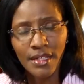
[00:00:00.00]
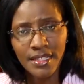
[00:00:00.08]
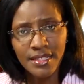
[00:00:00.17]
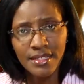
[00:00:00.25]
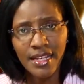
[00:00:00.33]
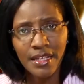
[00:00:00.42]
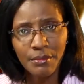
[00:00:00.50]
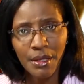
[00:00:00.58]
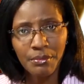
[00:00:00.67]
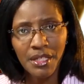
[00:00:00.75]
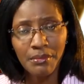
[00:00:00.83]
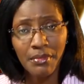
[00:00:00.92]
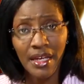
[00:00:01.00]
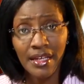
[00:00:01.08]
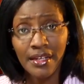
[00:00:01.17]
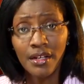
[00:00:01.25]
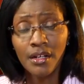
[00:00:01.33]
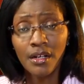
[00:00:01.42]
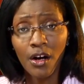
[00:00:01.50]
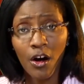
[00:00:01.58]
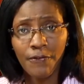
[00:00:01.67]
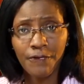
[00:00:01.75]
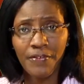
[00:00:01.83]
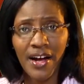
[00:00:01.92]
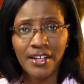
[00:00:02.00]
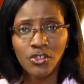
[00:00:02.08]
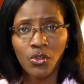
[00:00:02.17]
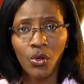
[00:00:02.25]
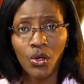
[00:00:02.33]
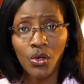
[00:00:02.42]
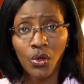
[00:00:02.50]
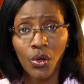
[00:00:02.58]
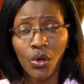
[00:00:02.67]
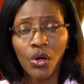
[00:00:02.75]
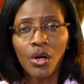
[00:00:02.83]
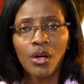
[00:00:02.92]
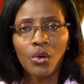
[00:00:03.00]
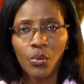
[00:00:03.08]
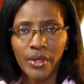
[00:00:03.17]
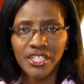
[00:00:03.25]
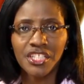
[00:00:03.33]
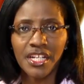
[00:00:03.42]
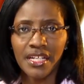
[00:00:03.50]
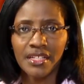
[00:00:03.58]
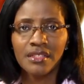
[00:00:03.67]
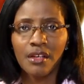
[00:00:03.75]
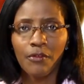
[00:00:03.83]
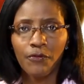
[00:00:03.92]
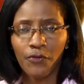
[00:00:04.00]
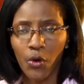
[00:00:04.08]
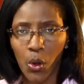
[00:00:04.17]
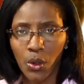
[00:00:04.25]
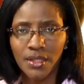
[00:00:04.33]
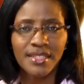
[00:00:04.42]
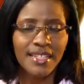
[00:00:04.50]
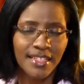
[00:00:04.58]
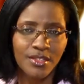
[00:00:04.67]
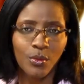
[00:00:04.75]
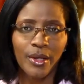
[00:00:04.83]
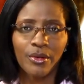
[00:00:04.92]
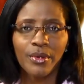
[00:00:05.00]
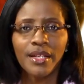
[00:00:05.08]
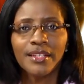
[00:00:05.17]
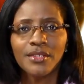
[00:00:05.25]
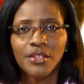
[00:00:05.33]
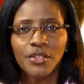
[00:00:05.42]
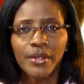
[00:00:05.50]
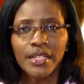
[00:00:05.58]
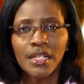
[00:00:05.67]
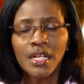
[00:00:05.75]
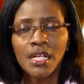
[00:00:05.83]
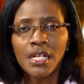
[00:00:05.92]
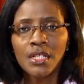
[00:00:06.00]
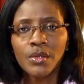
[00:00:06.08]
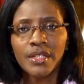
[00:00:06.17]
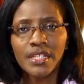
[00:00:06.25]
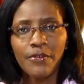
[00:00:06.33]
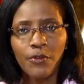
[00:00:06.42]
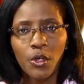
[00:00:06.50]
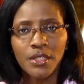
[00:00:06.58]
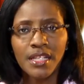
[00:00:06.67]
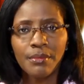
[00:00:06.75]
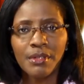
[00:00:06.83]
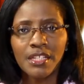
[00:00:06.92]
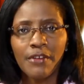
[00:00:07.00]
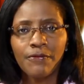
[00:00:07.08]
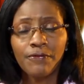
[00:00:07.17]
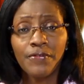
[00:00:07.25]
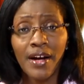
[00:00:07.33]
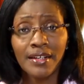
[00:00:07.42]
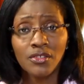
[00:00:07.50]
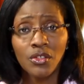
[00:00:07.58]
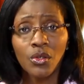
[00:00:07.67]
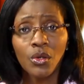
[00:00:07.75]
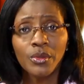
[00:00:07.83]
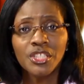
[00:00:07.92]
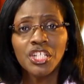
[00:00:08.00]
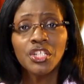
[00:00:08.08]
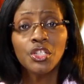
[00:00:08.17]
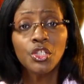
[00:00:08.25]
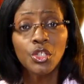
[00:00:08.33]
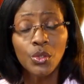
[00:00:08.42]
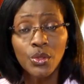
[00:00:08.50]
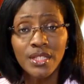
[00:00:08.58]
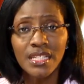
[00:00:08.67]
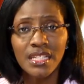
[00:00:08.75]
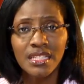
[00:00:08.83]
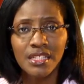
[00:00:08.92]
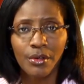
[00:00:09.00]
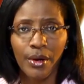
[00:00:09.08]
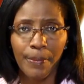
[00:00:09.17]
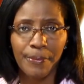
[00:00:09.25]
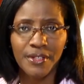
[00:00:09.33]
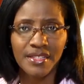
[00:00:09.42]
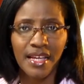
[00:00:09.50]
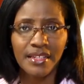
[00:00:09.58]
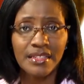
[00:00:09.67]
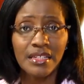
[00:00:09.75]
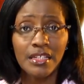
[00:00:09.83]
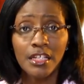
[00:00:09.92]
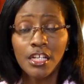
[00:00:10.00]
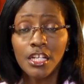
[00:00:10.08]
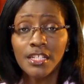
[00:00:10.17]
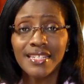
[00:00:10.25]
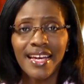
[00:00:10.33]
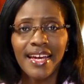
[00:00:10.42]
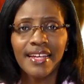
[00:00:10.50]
a statement being made of fact or law which is false. That's the way really to do it. So it's a false statement of fact or law which induces the representee to